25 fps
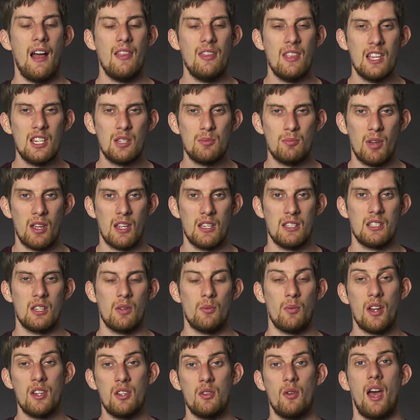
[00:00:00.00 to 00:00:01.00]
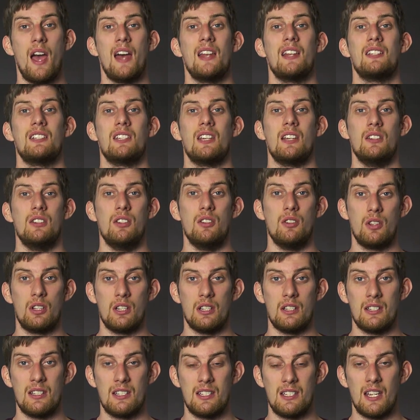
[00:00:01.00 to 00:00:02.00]
And this means that when you're editing, you
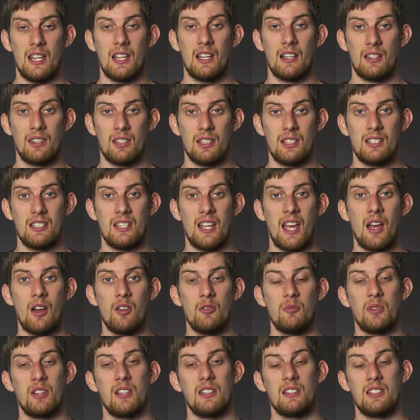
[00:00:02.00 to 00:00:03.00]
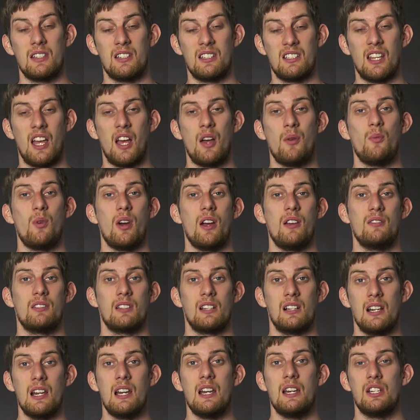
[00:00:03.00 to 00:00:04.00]
can sync the sound, because the sound waves
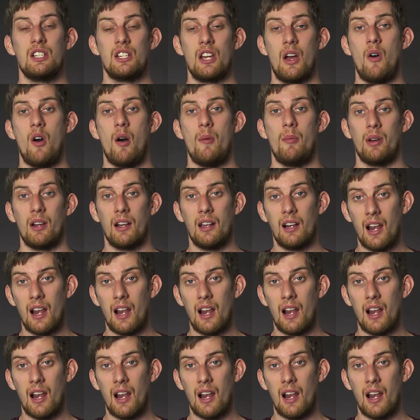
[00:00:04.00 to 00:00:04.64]
clearly show up a